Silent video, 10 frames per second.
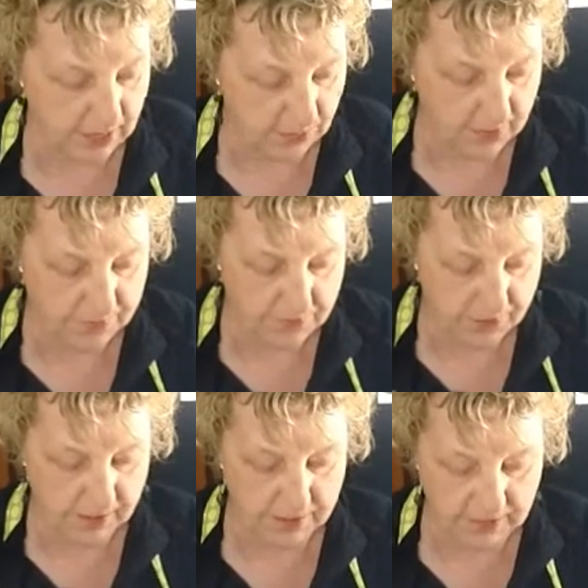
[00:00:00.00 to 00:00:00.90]
That way if
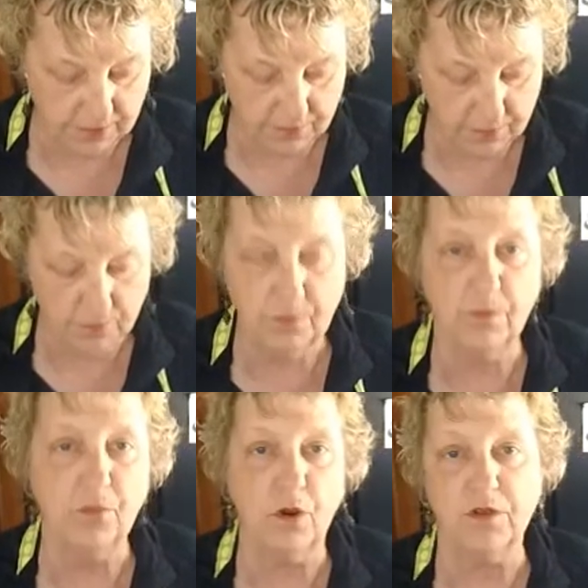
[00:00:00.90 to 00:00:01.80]
there's anything that
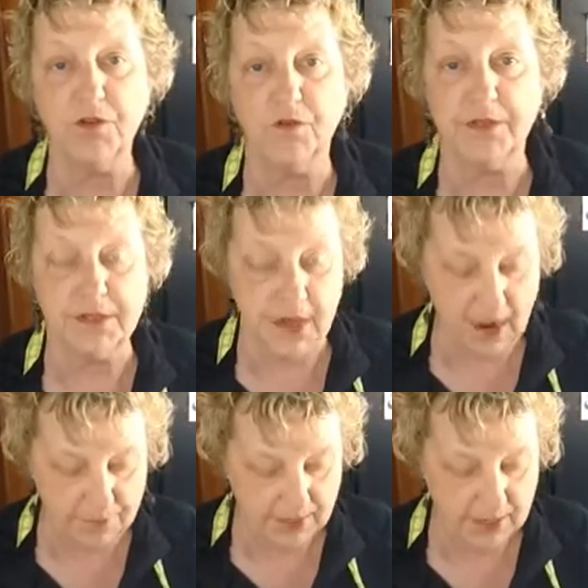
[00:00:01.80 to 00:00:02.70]
boils over the
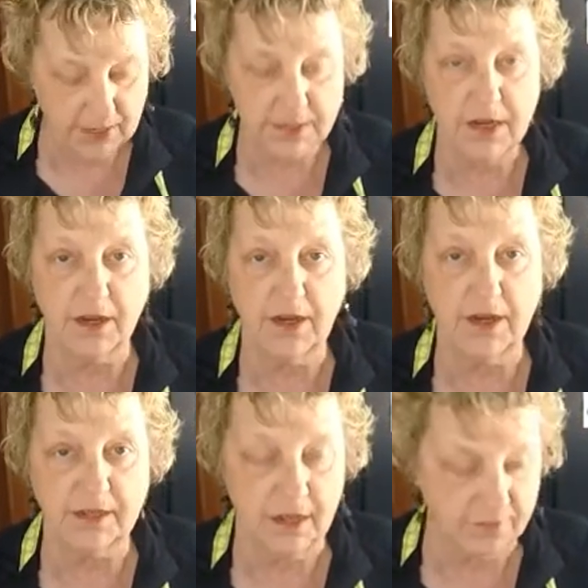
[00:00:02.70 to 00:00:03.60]
top, it's not going
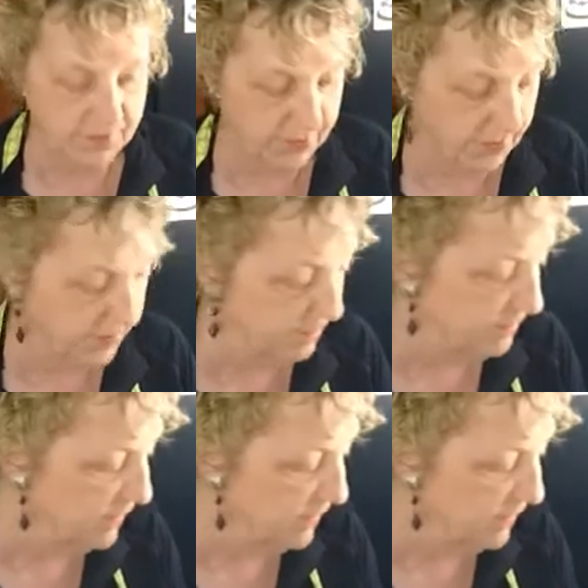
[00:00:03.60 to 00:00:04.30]
to get the oven dirty.